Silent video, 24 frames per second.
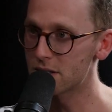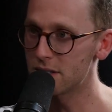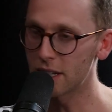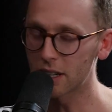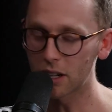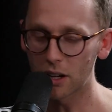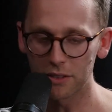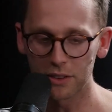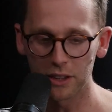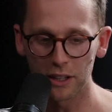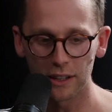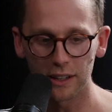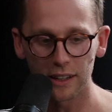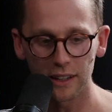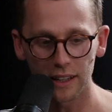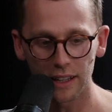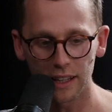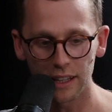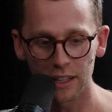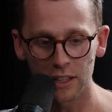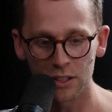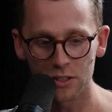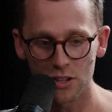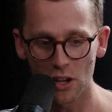Nick, I think
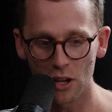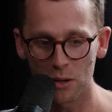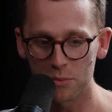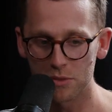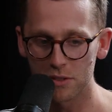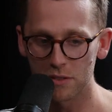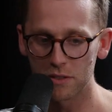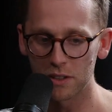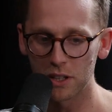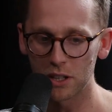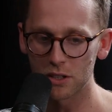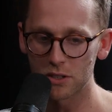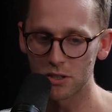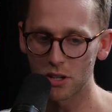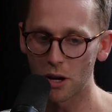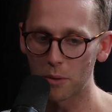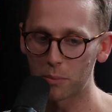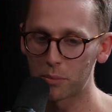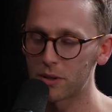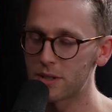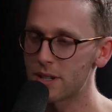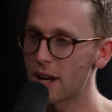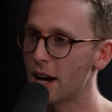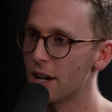in terms of the
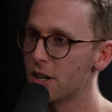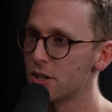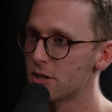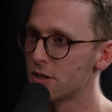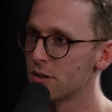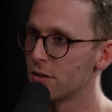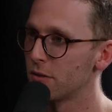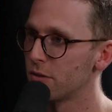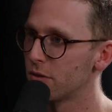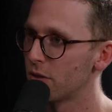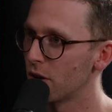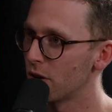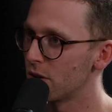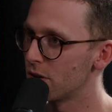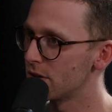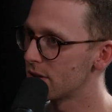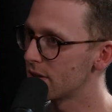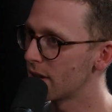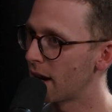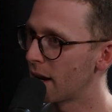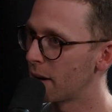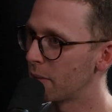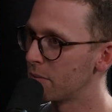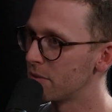interpretation of those
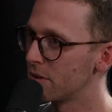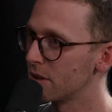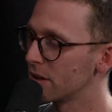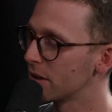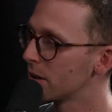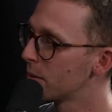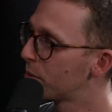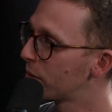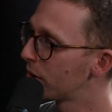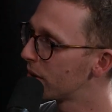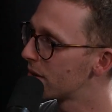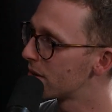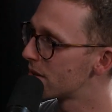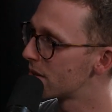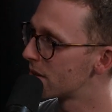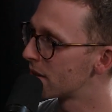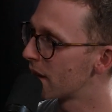deliberate,